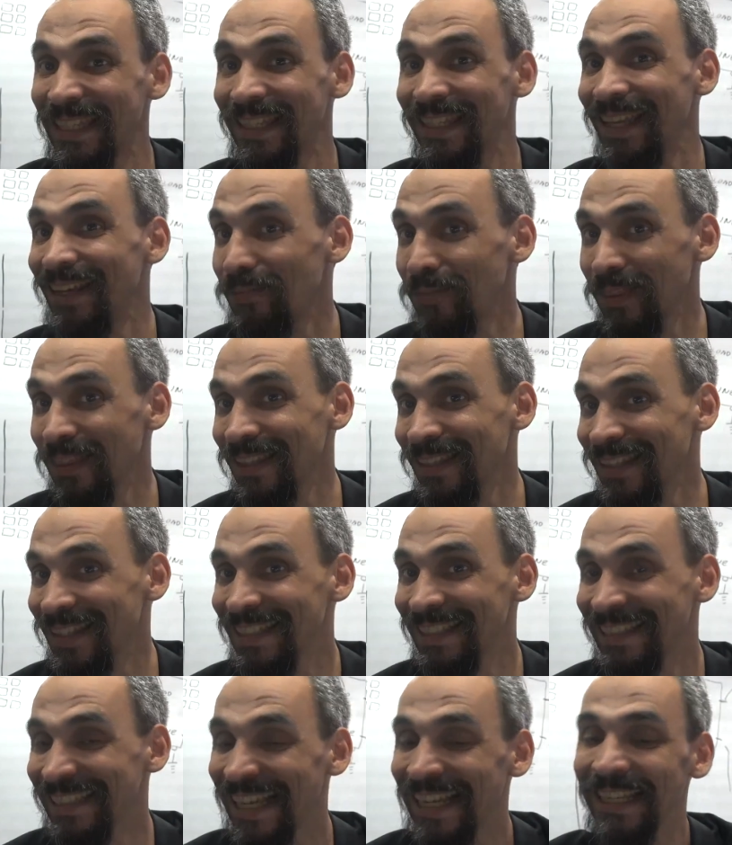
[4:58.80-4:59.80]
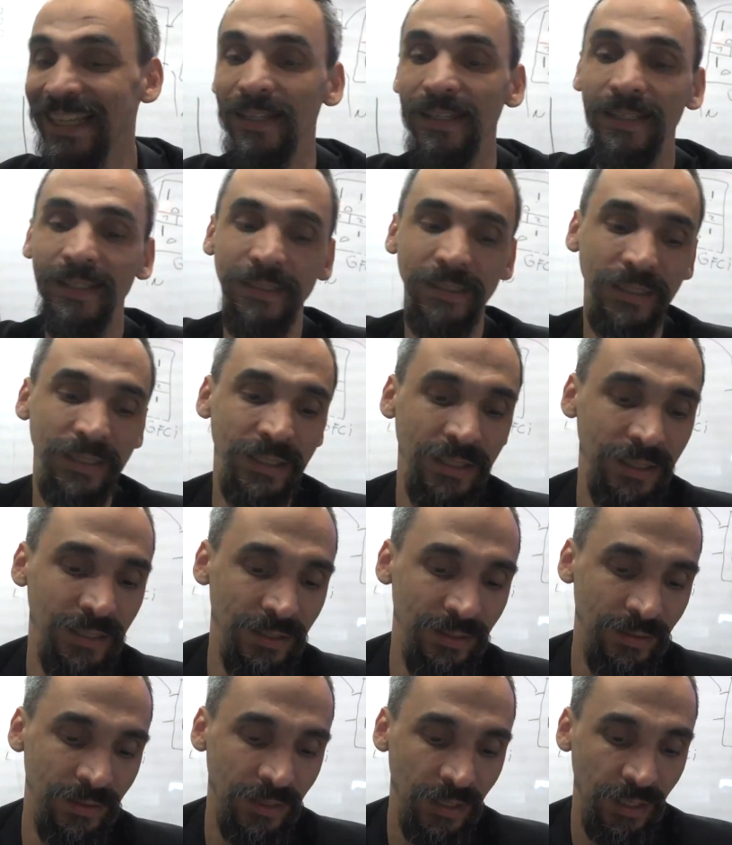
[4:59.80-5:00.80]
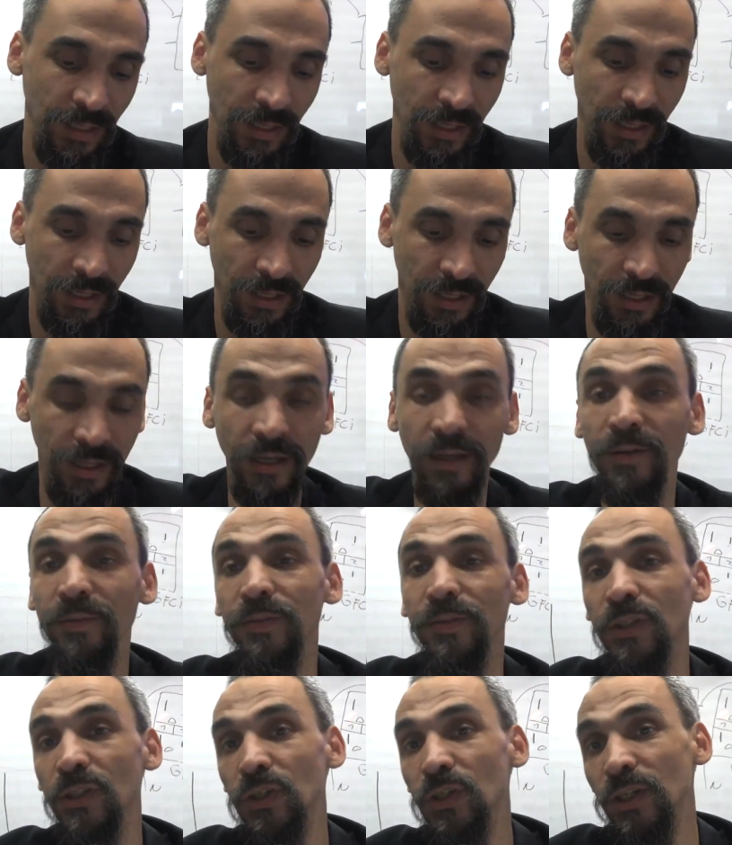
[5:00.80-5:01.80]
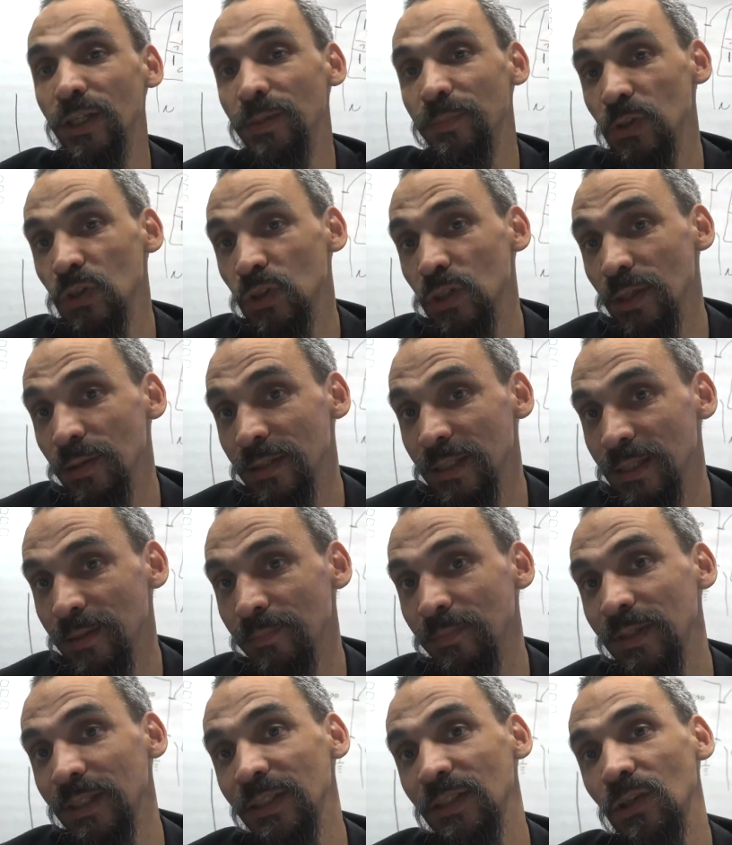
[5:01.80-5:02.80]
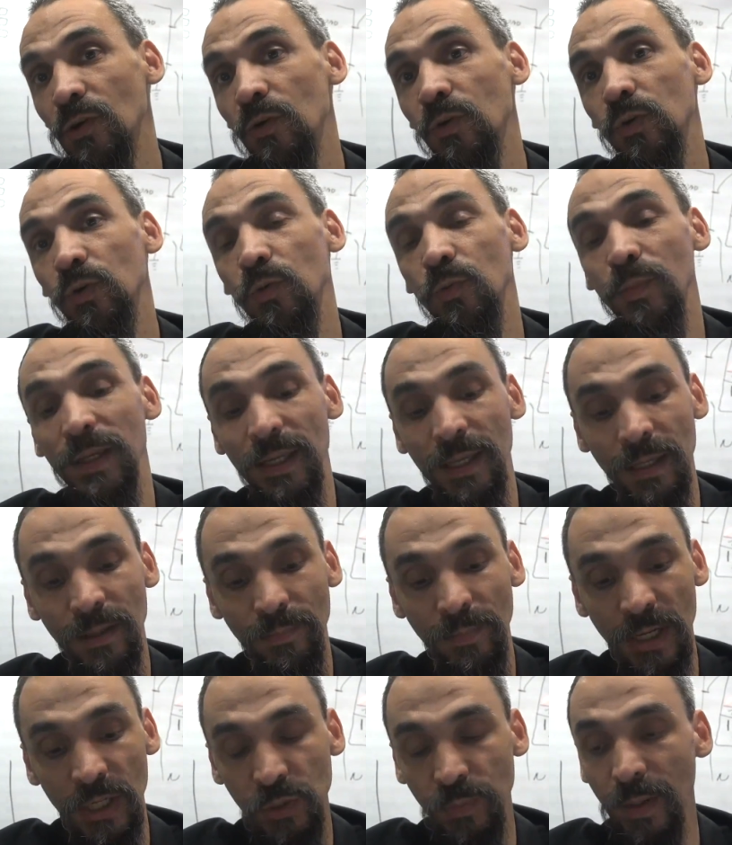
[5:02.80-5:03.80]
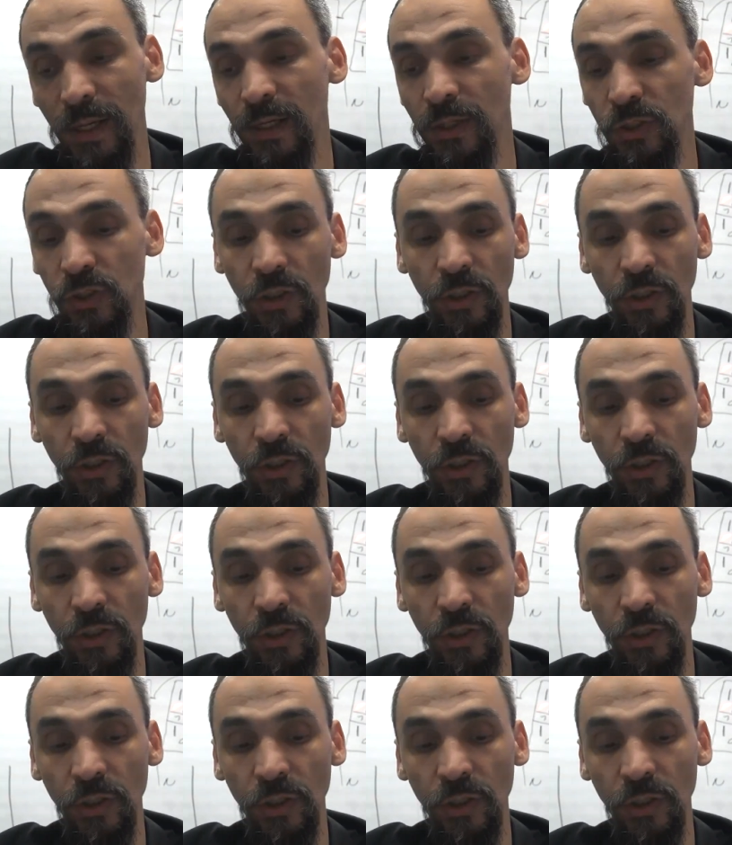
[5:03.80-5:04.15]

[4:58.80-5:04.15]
everything that is alkaline, your immune system is going to be much better. So